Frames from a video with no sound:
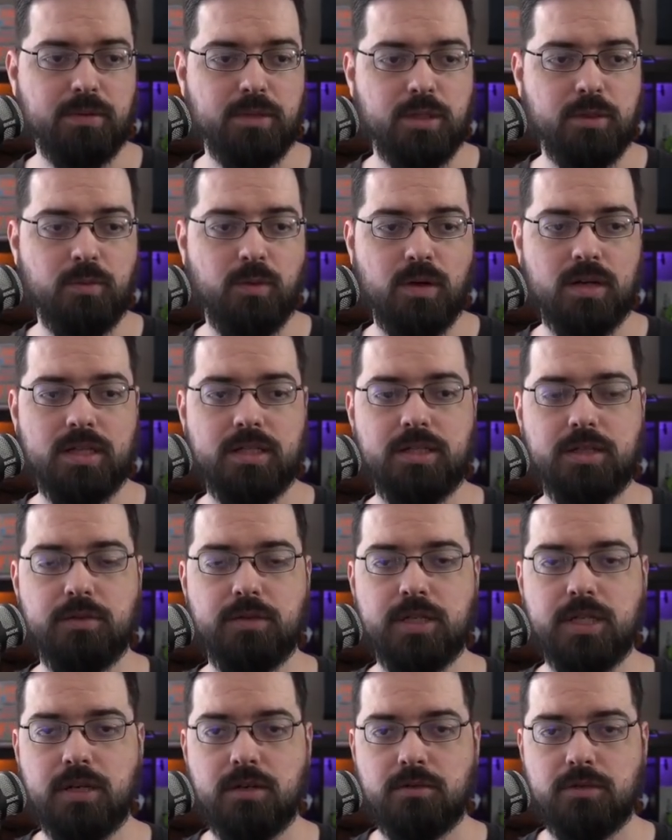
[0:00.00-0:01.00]
you wanted to
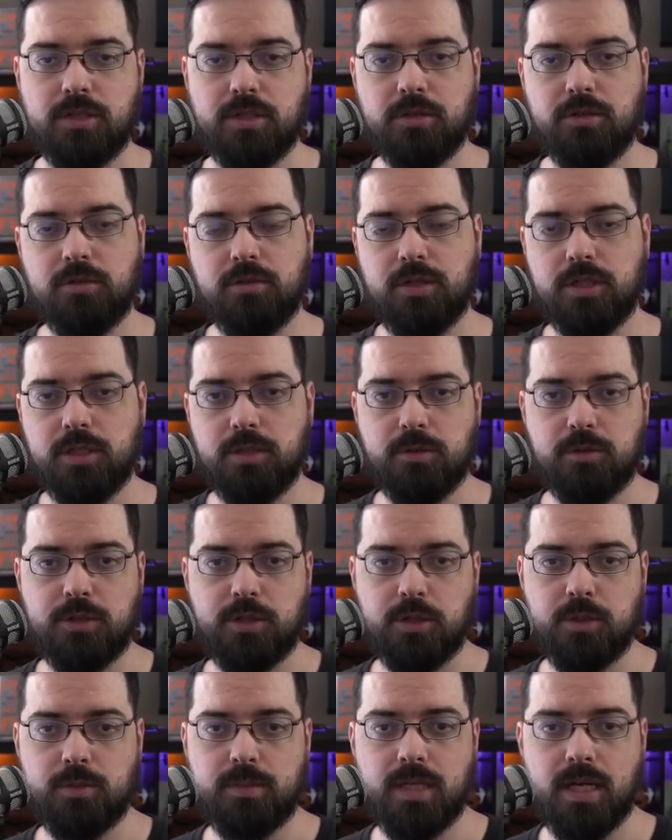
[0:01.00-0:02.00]
go to
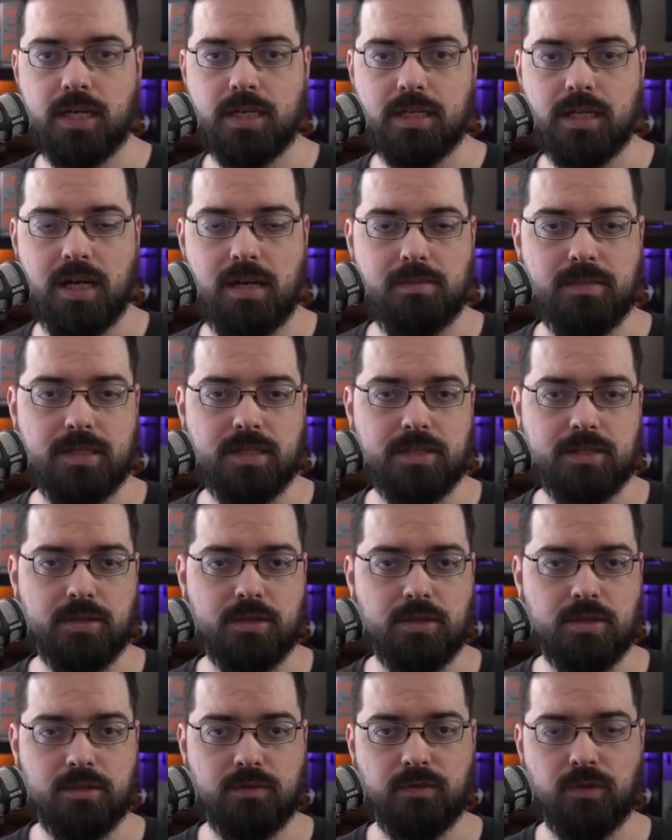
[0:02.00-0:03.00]
youtube.com to
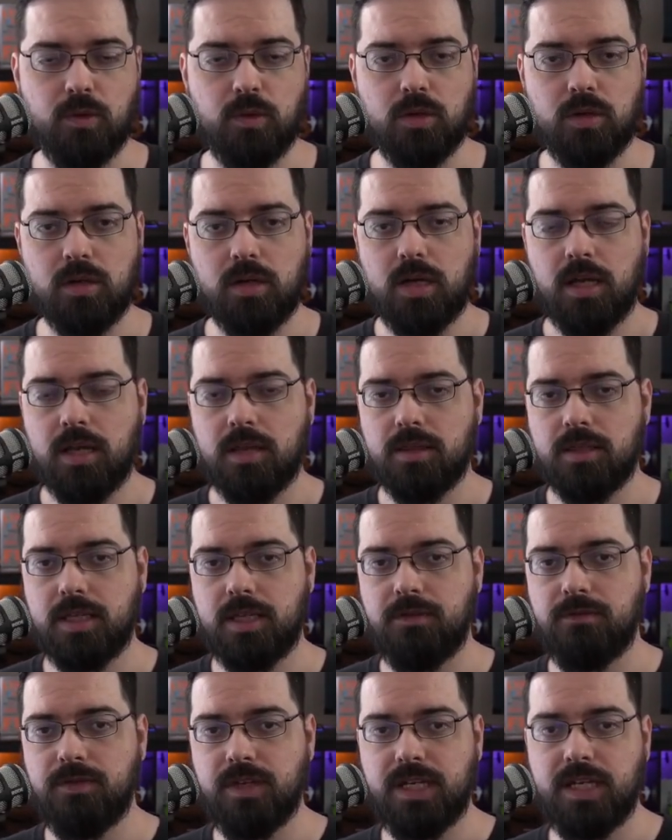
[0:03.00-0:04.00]
search for
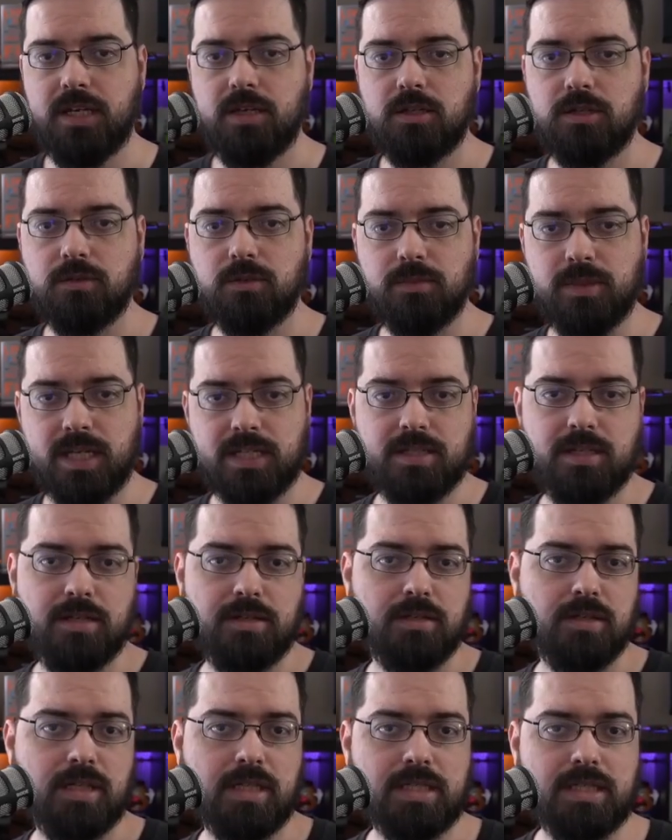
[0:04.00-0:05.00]
the videos from
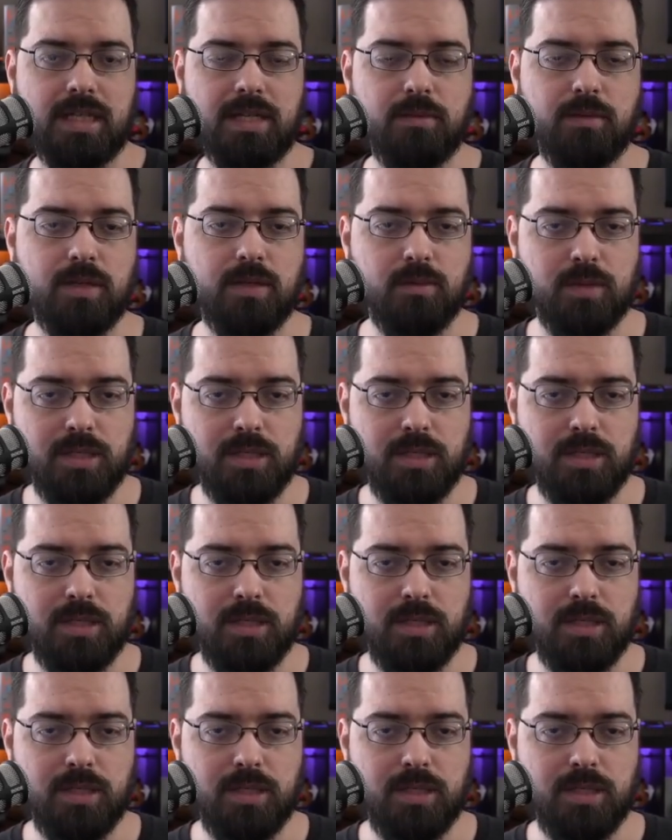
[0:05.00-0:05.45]
Destination Linux Network.